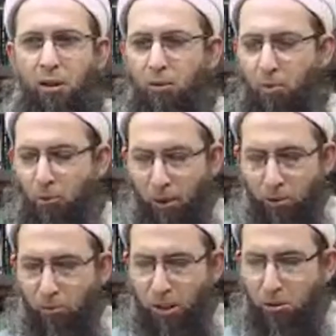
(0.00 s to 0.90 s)
Well,
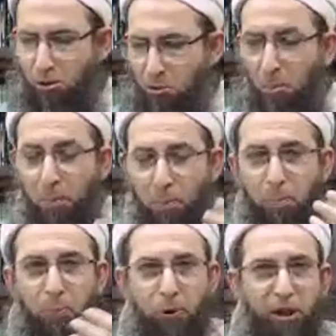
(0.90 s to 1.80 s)
we don't
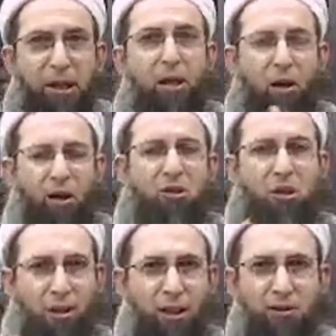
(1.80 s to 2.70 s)
pray our
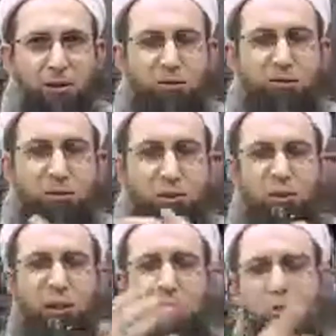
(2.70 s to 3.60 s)
salat in the
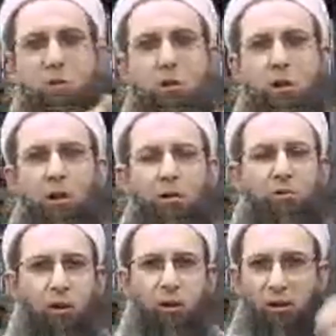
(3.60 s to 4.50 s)
times
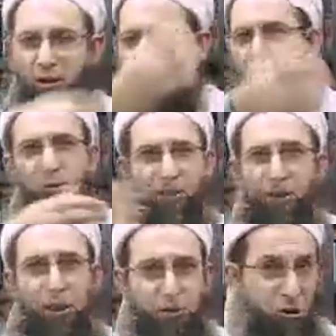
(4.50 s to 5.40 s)
following the times of other
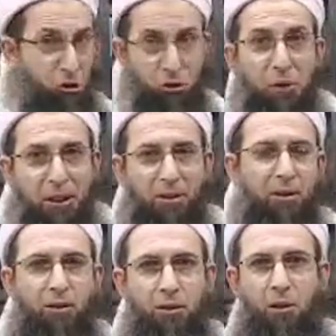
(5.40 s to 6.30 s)
countries, do we?
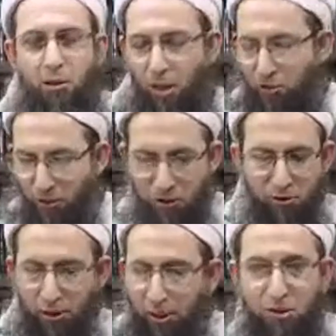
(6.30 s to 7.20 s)
Our Fajr
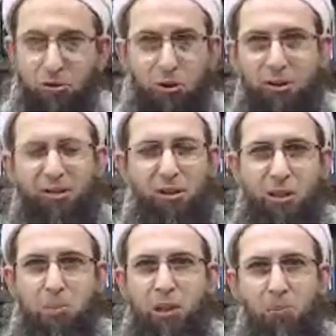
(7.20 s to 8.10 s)
salat is not at the
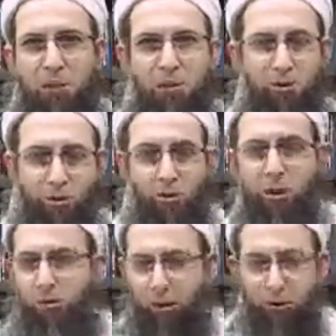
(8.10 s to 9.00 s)
same time as the Saudi.
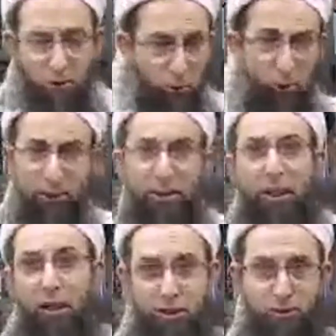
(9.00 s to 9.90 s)
Why don't we unite in
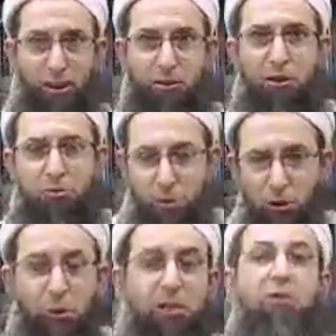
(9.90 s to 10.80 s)
there as well?
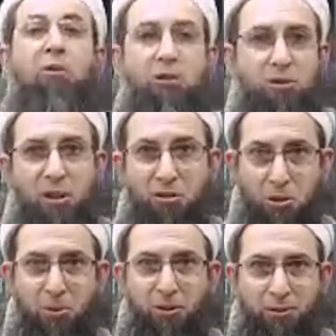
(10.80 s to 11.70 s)
It's
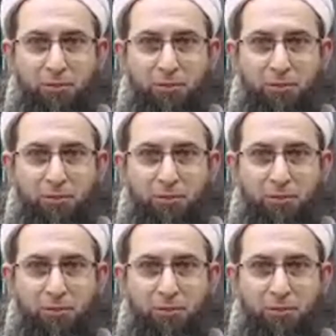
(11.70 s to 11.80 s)
nonsensible.